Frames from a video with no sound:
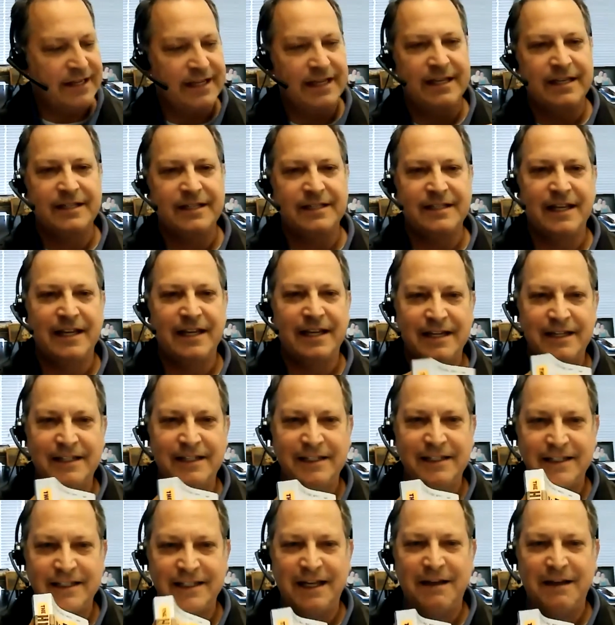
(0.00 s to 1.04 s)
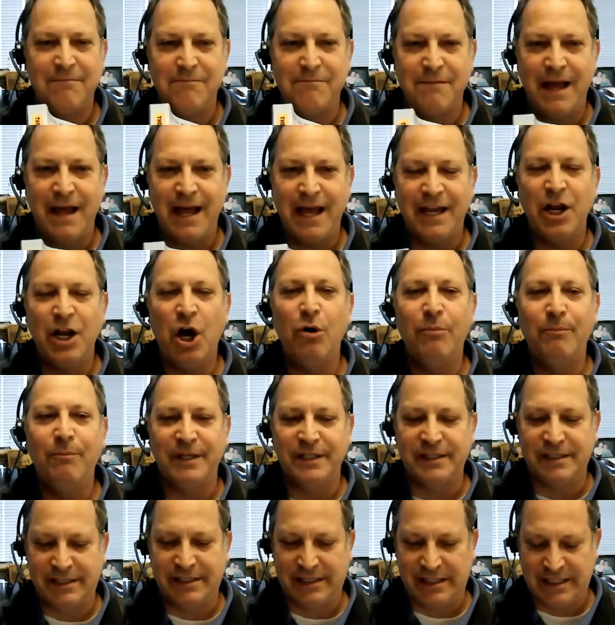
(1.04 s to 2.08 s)
is an
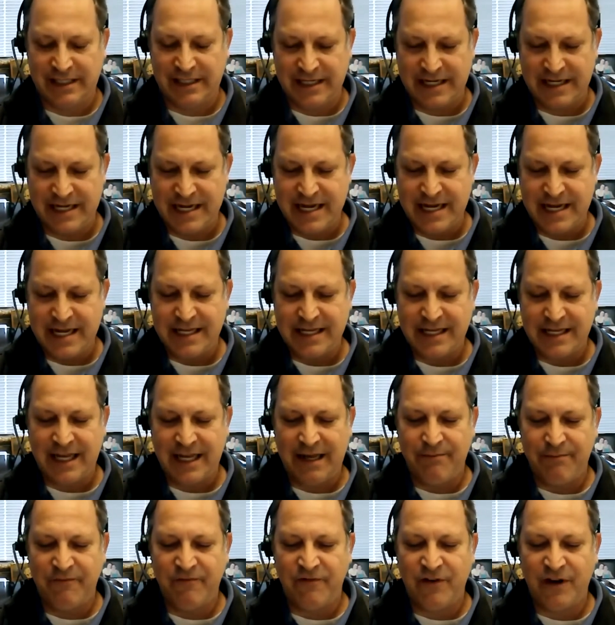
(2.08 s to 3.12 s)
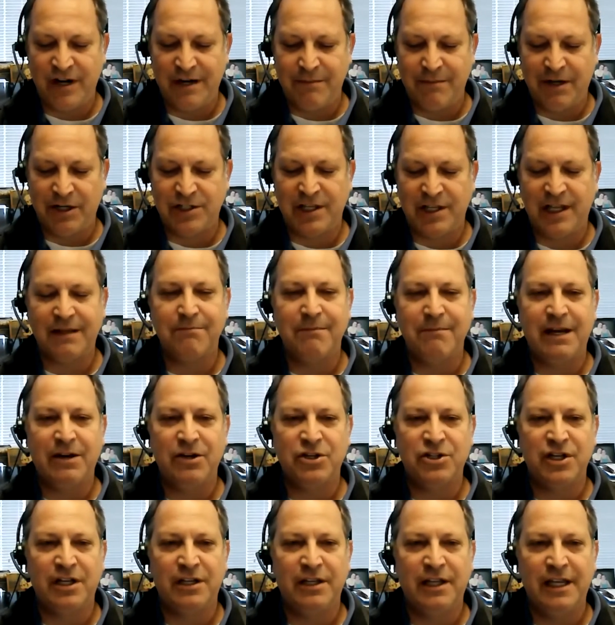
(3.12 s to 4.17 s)
opus, very much like Meir
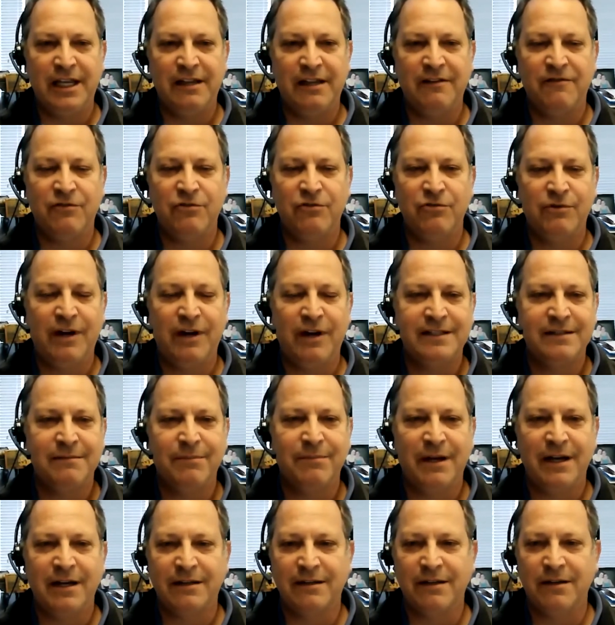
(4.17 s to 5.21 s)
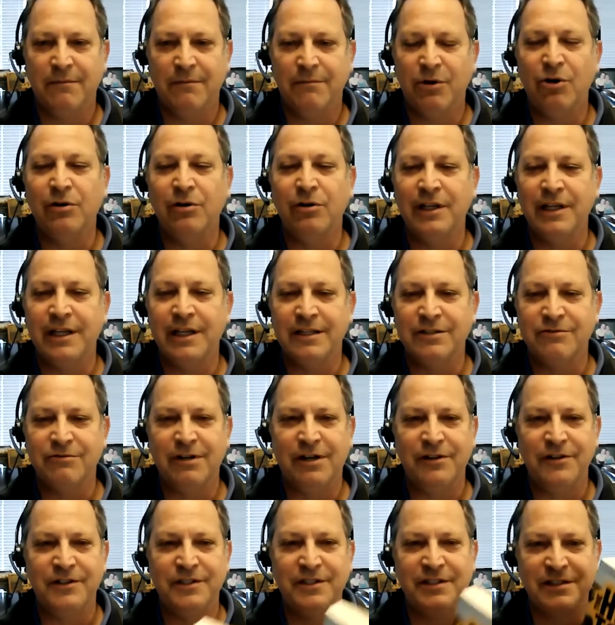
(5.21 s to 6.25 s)
Shalev, who writes about early
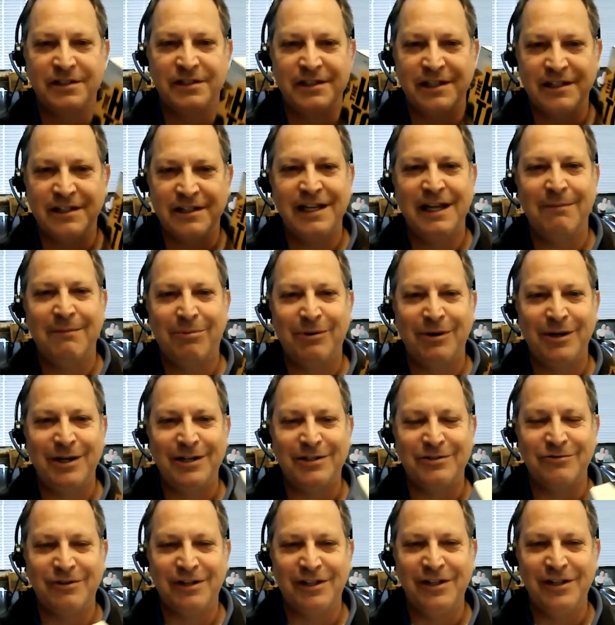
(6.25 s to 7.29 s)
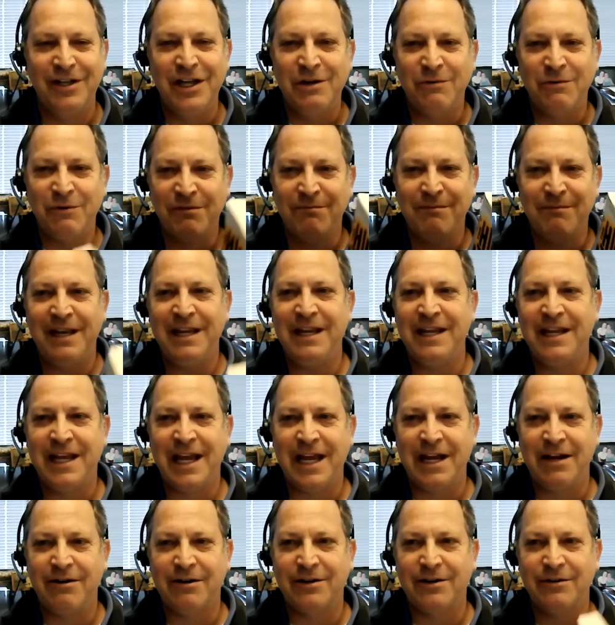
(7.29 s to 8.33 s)
Israel. This is contemporary Israel with many
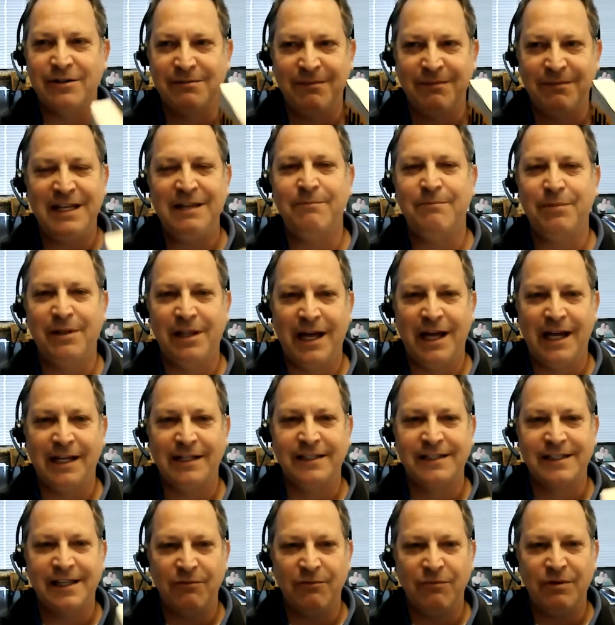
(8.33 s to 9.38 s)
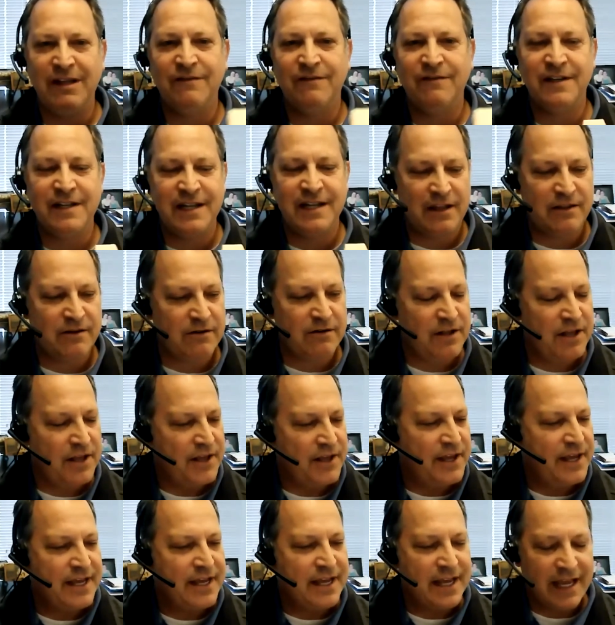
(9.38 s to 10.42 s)
characters, many plots that weave together,
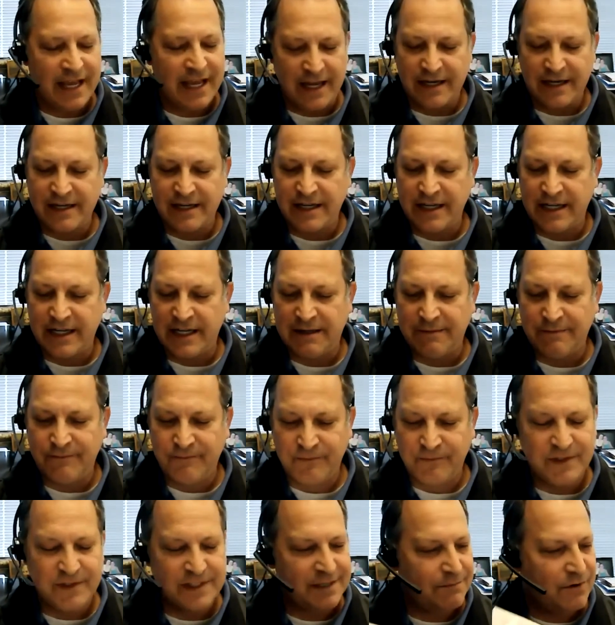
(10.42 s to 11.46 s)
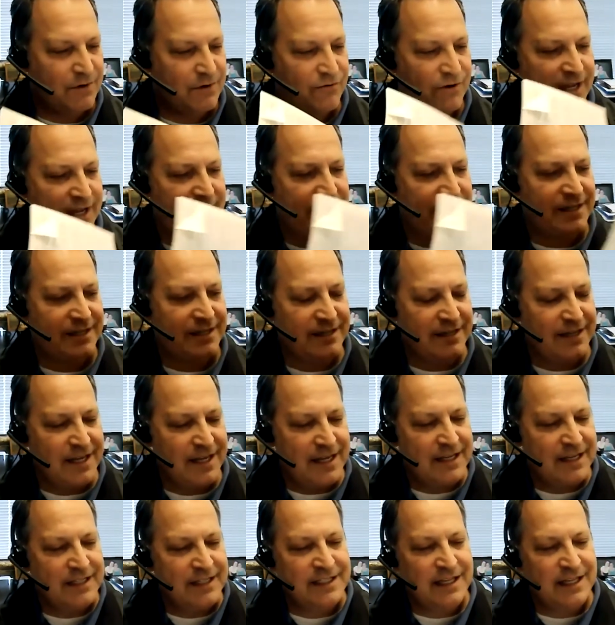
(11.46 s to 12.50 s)
and some great
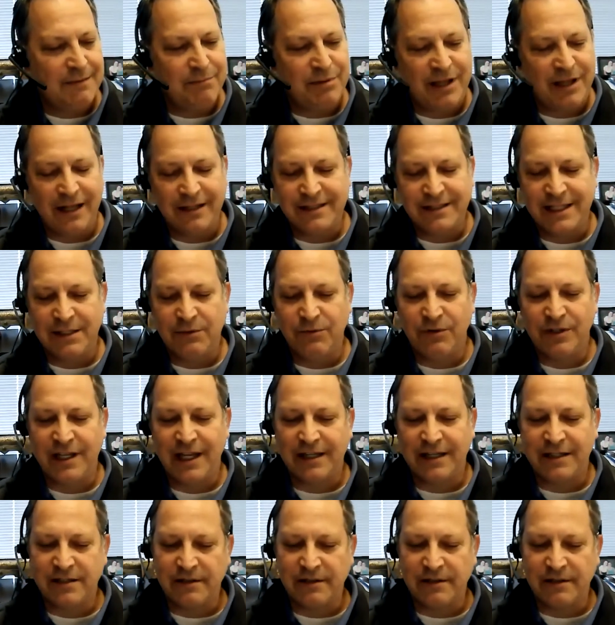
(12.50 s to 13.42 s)
subplots that we'll get